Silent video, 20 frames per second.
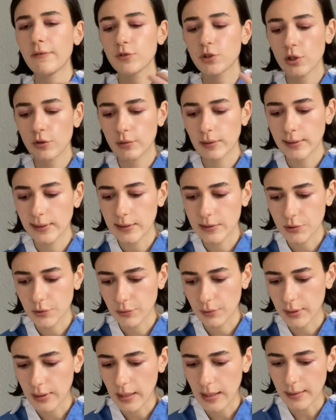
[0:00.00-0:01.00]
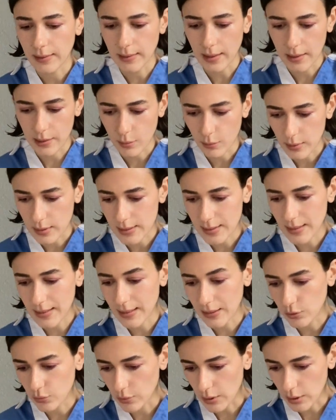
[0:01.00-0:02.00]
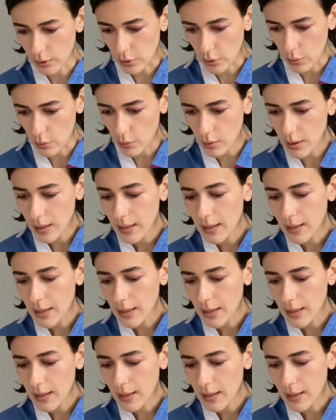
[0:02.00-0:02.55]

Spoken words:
Jared Leto here, and the other ones that I do not know.